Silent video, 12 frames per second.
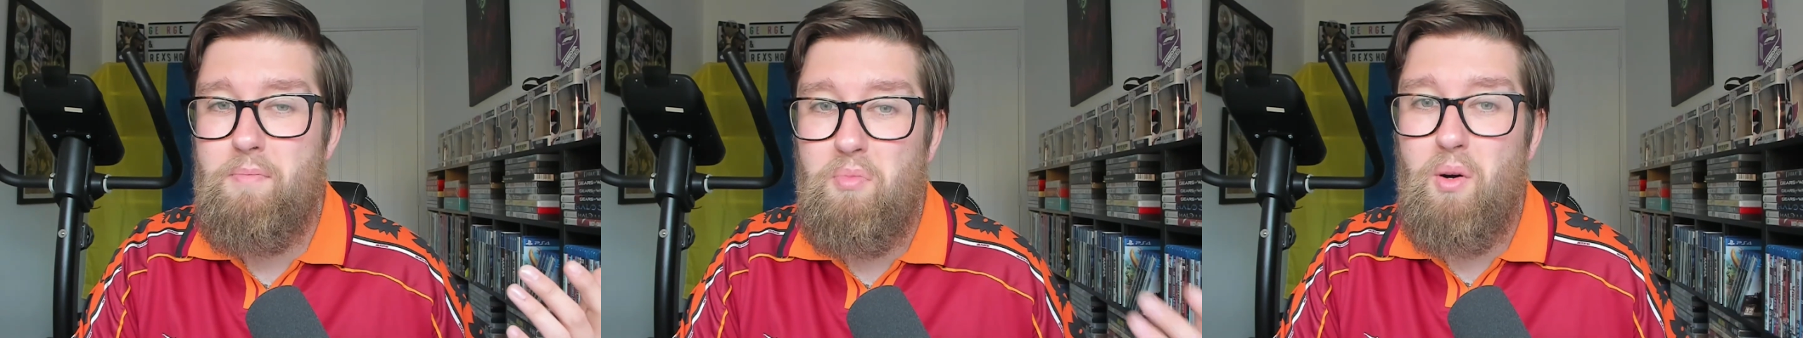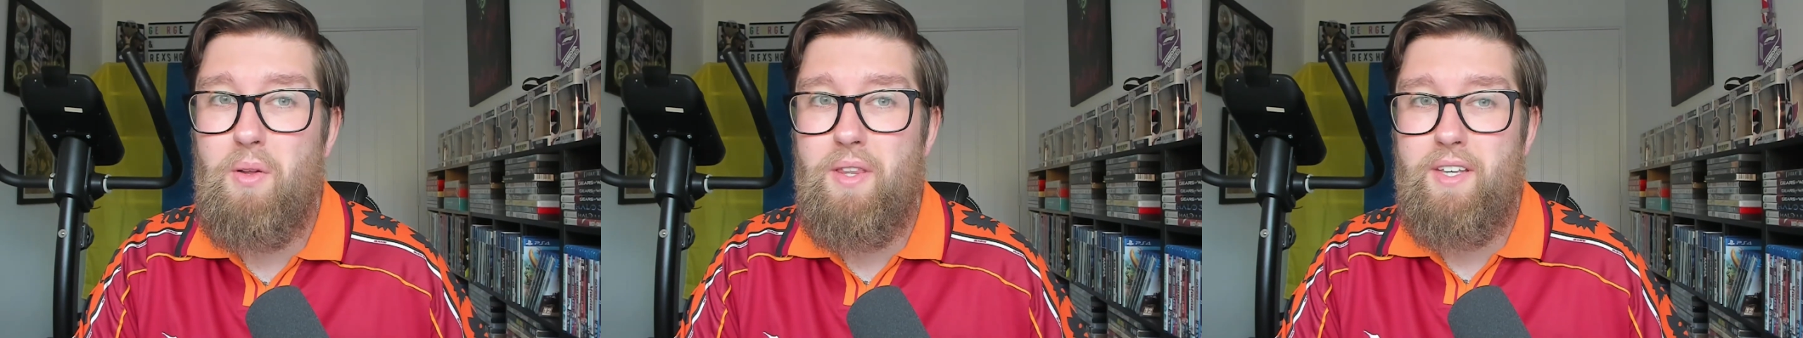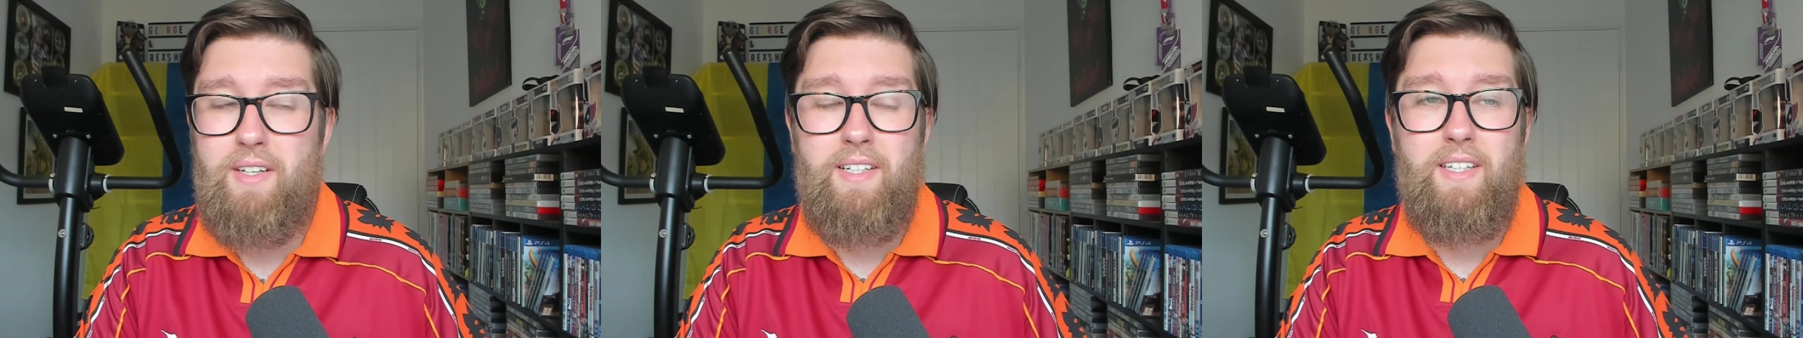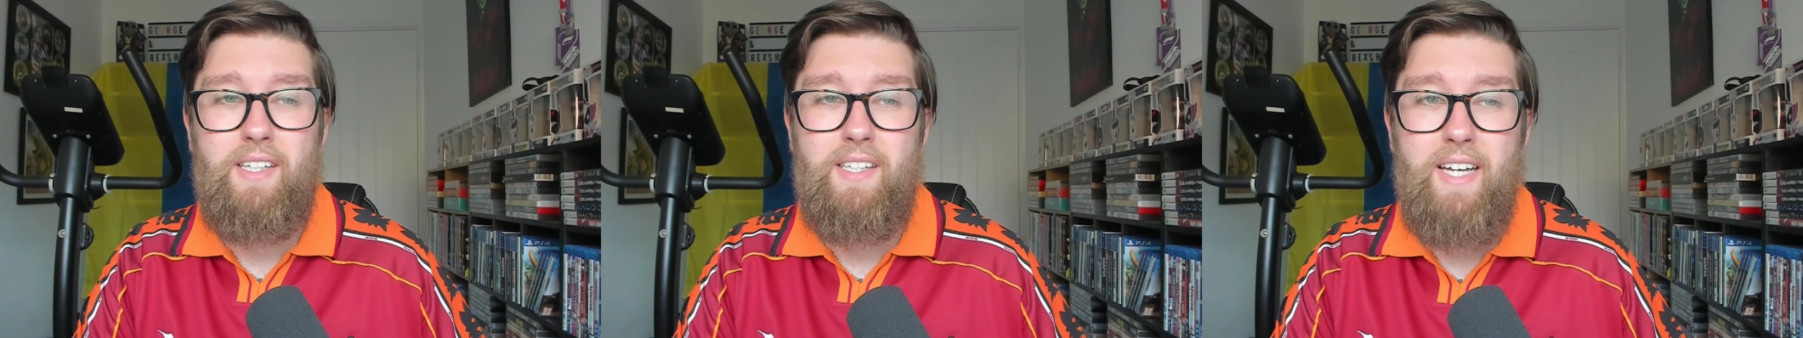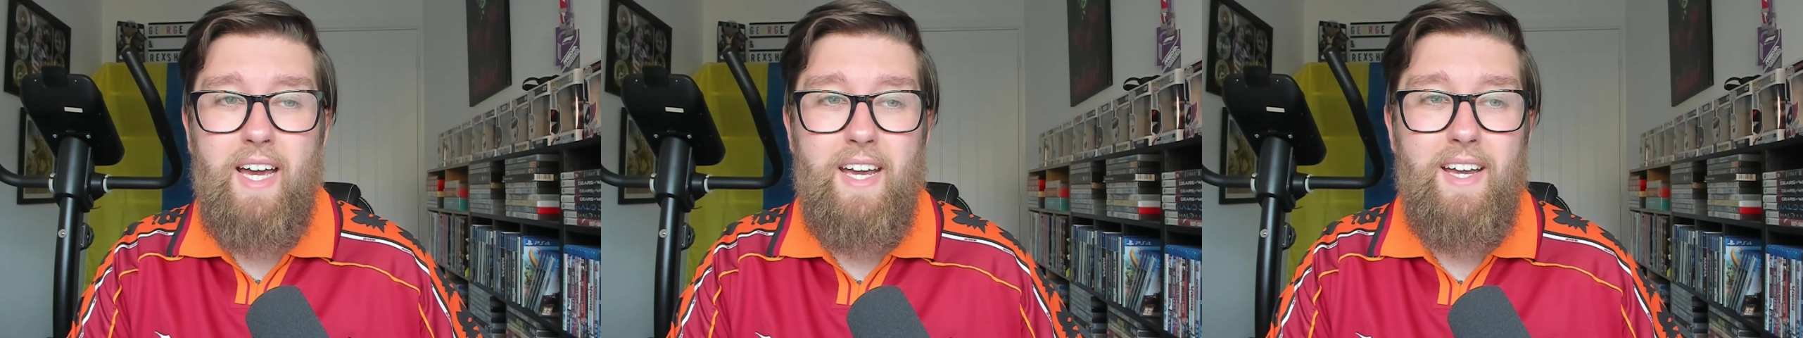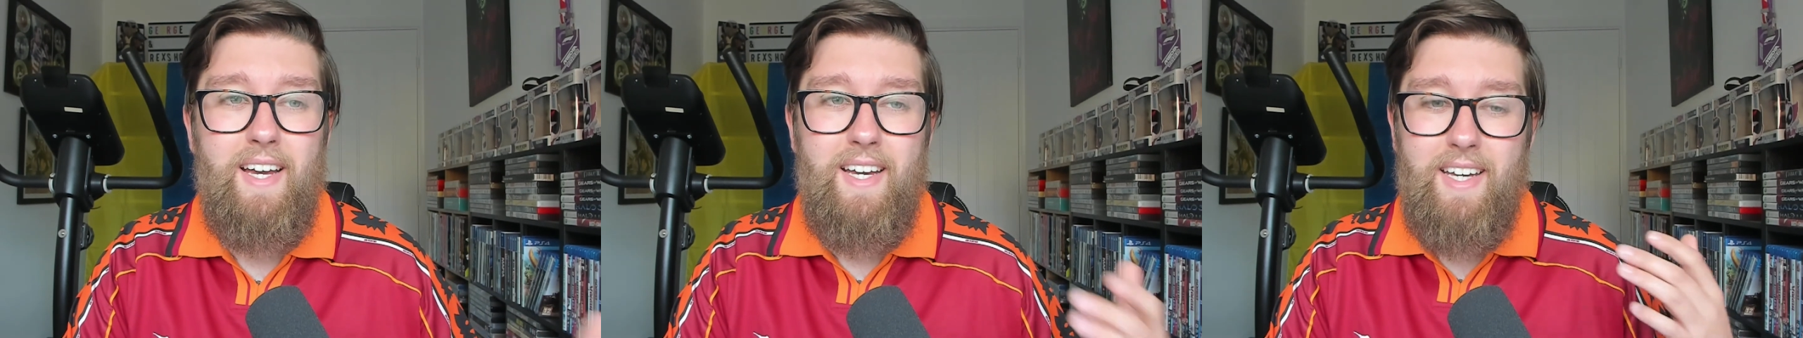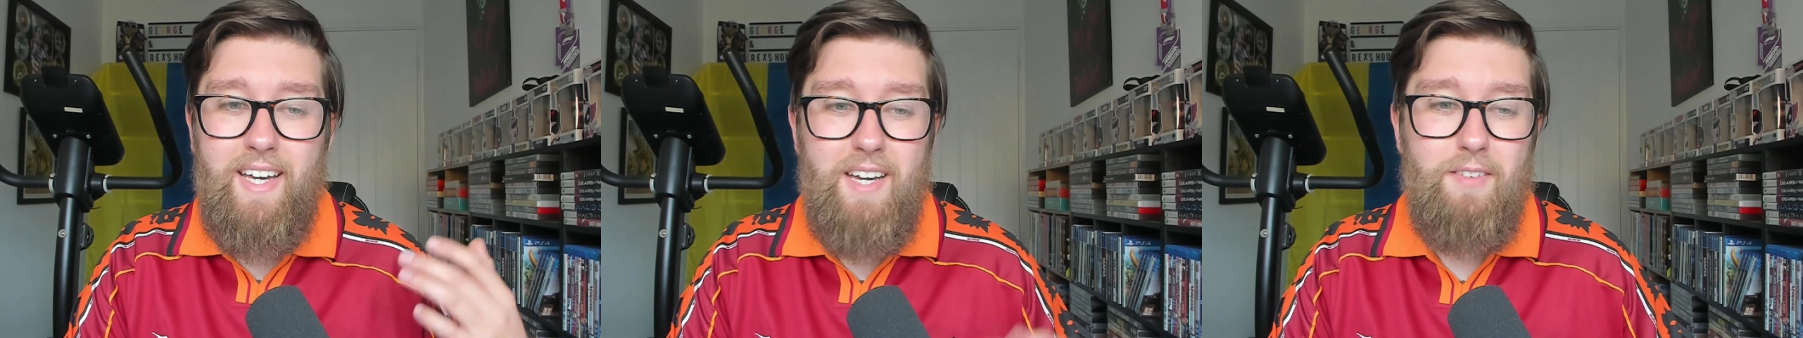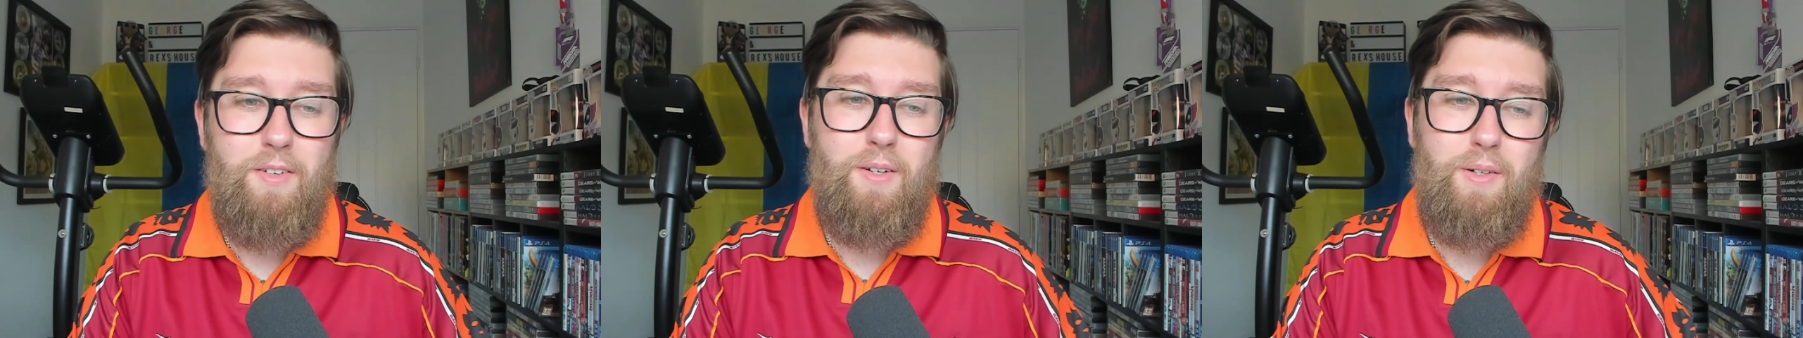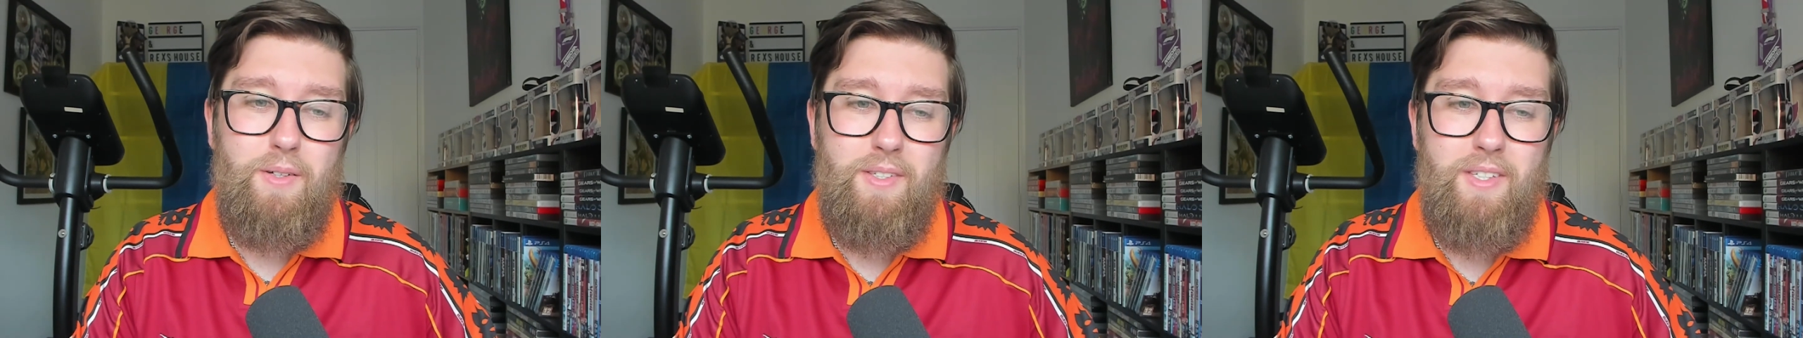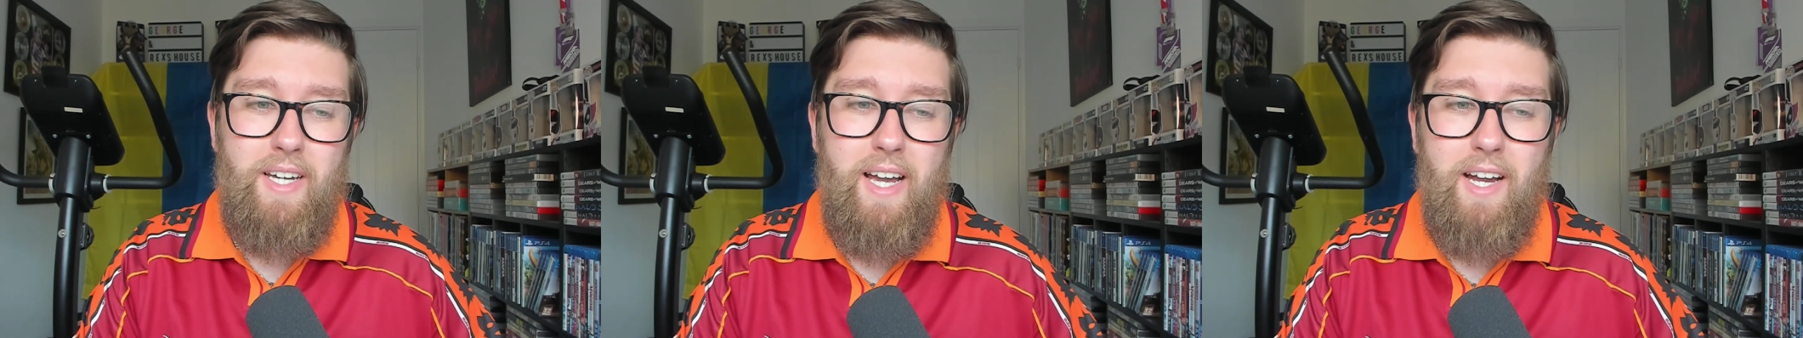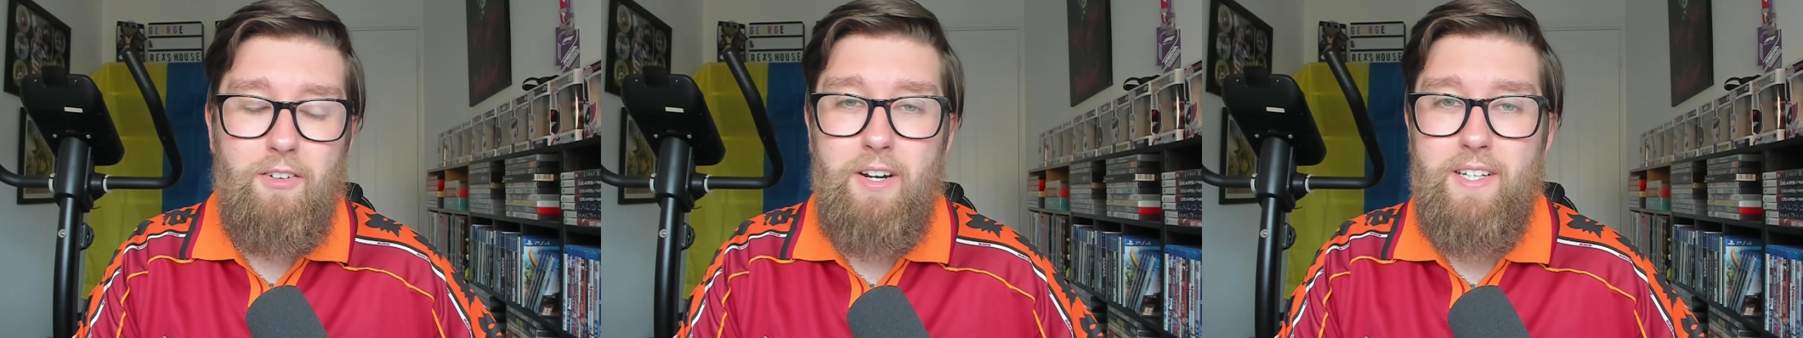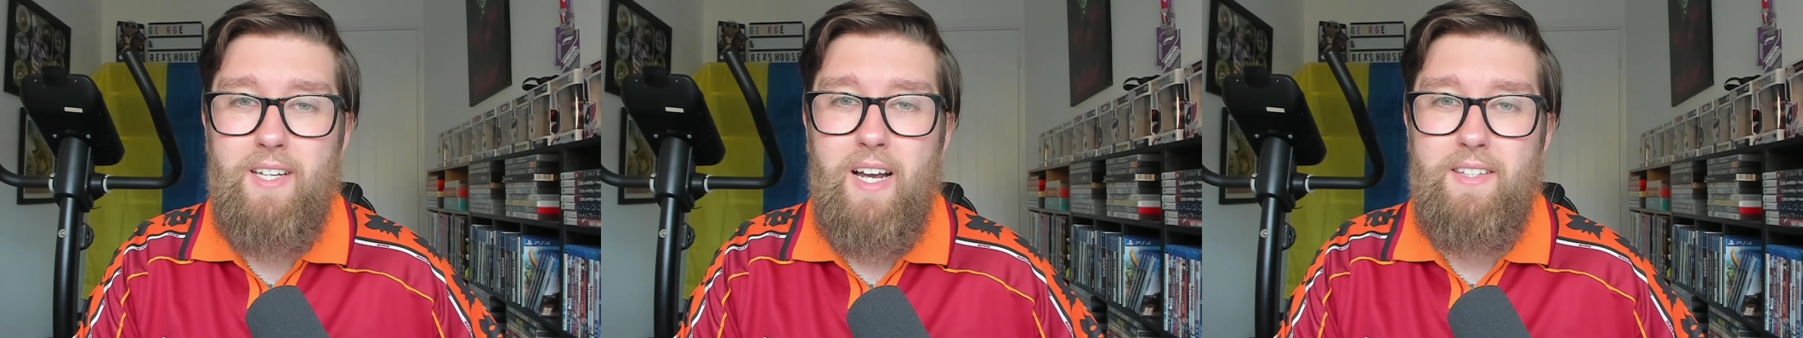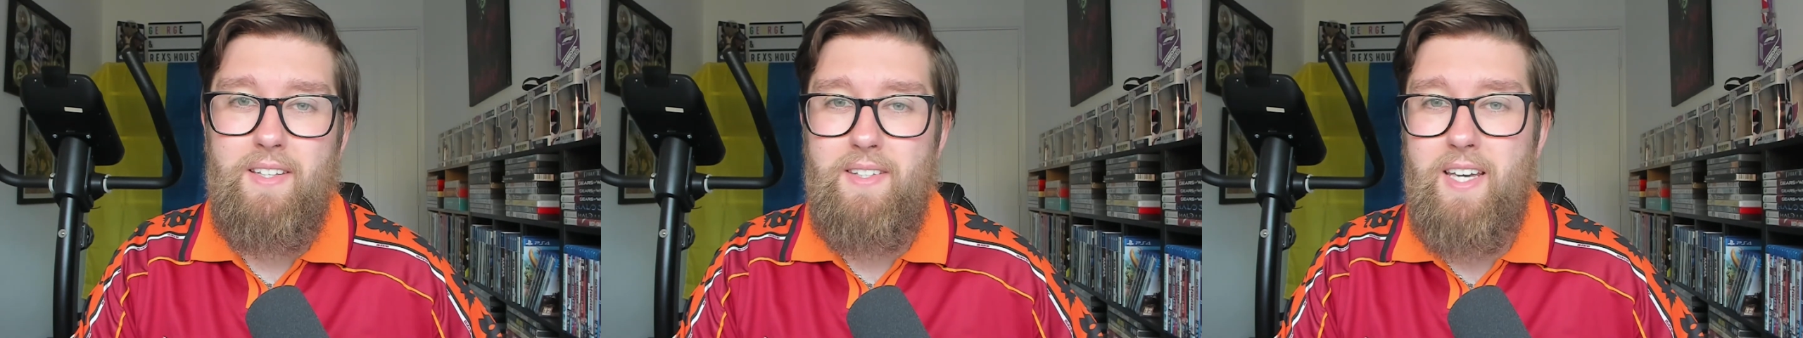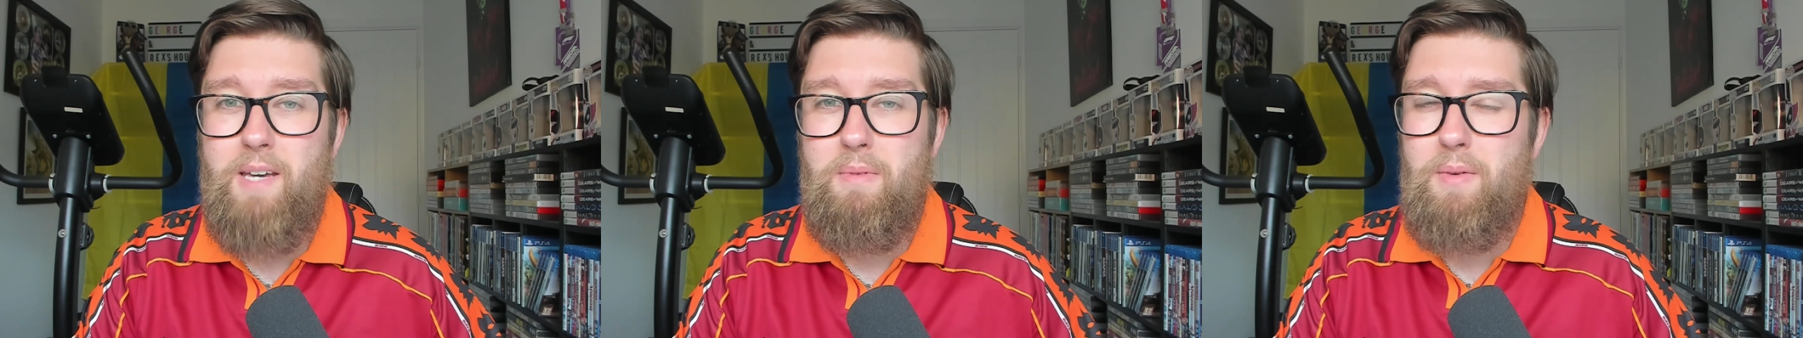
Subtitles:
but at the end of the day, he, of course, criticised the team.